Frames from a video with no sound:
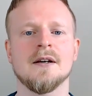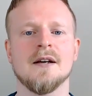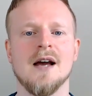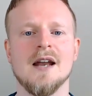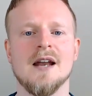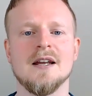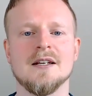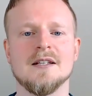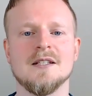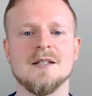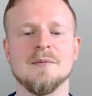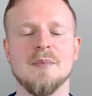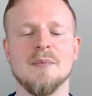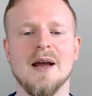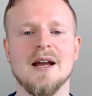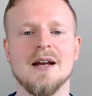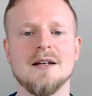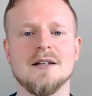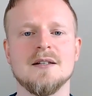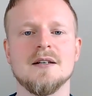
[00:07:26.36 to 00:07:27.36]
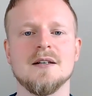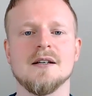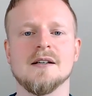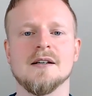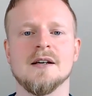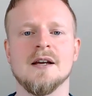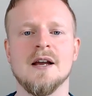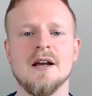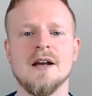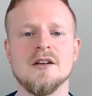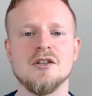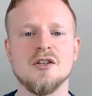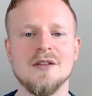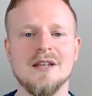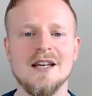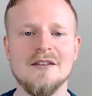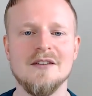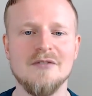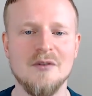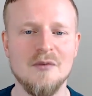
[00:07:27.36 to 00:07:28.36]
And expect it so
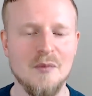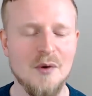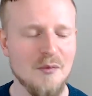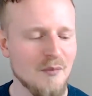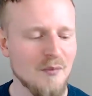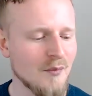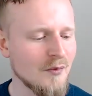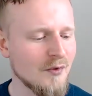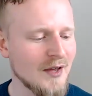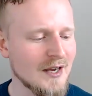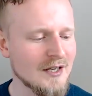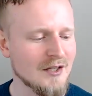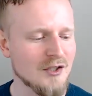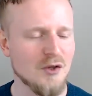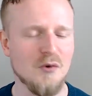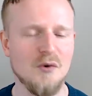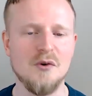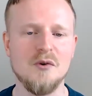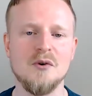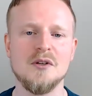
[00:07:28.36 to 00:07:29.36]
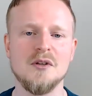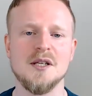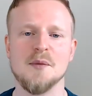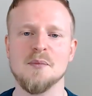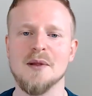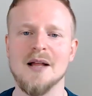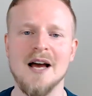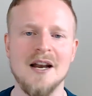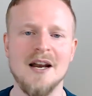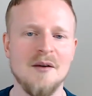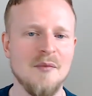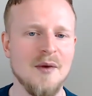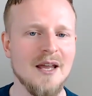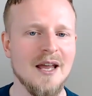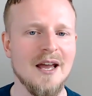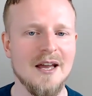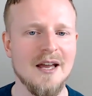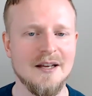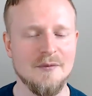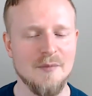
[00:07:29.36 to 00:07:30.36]
that even when things don't go to plan and we
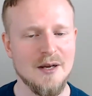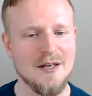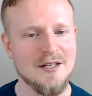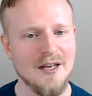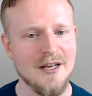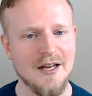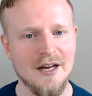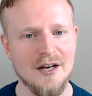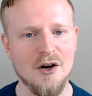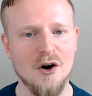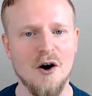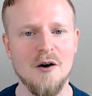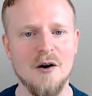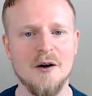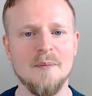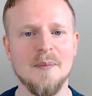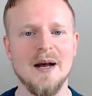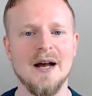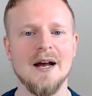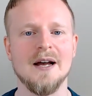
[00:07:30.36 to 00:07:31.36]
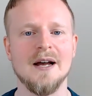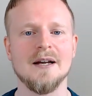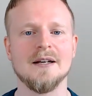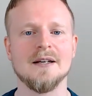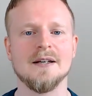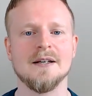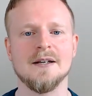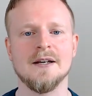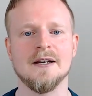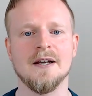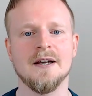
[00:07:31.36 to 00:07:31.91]
take a knockback,